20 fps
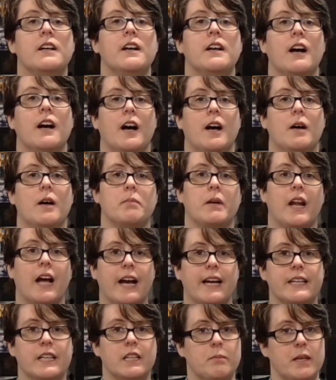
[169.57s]
But
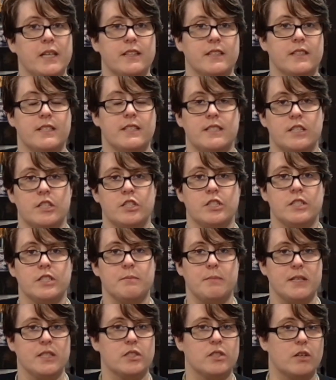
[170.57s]
I can make the decisions
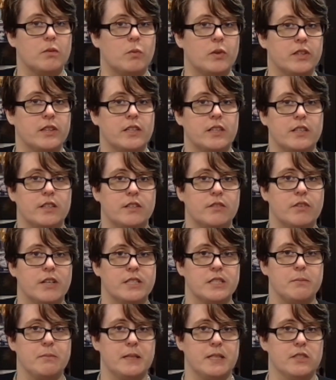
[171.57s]
based on what the
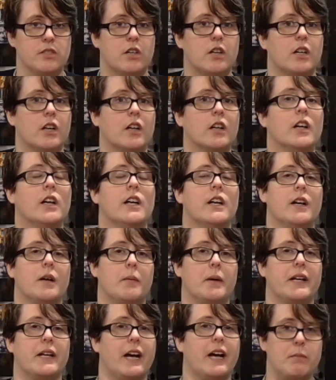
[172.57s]
recipes are
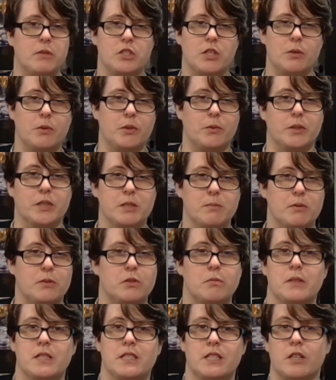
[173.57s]
about how much I want to expose
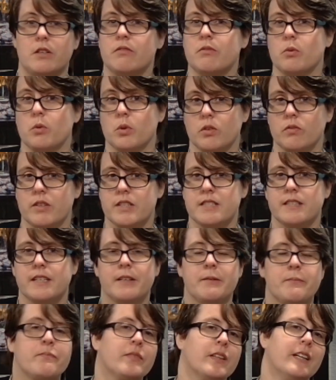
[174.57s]
myself or risk
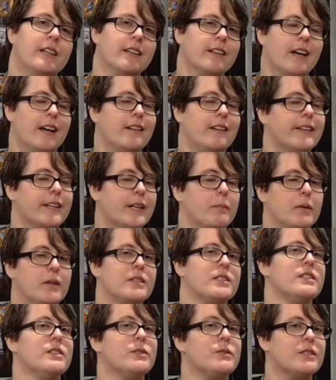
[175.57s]
it. Kind of like a
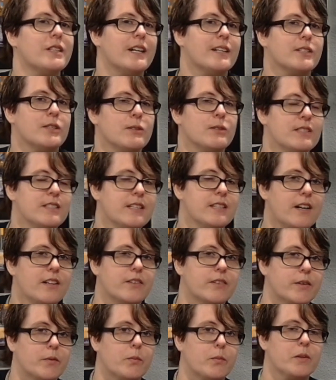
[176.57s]
person who's lactose
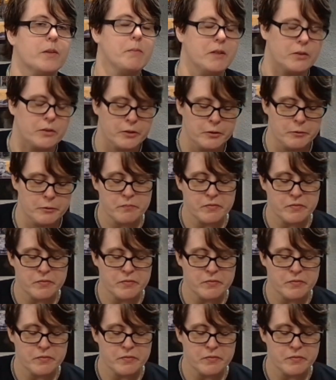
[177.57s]
intolerant with milk.